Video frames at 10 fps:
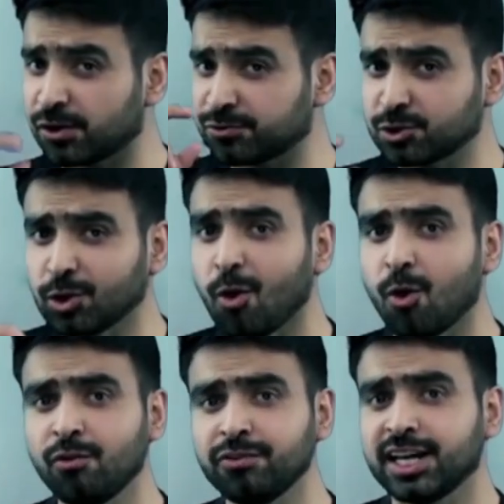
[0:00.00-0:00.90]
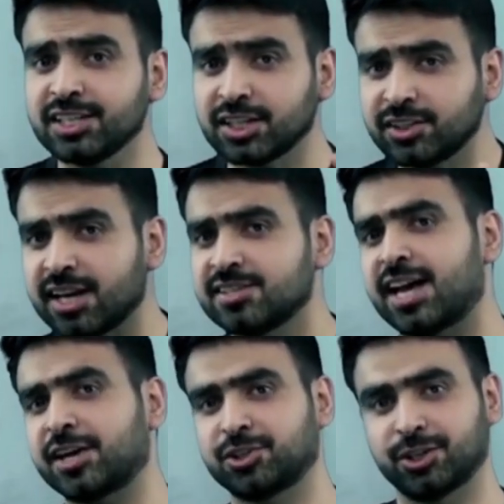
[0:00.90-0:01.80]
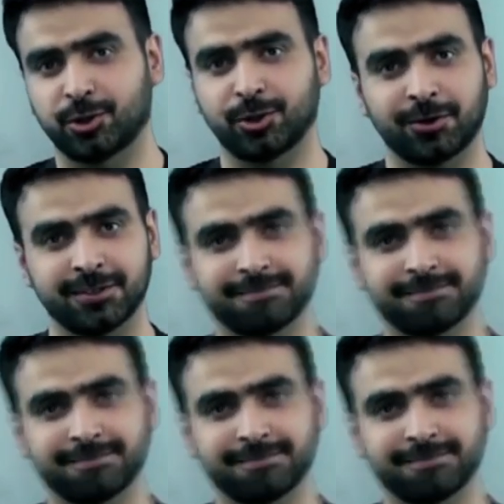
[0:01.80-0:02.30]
of stove is a transaction or not.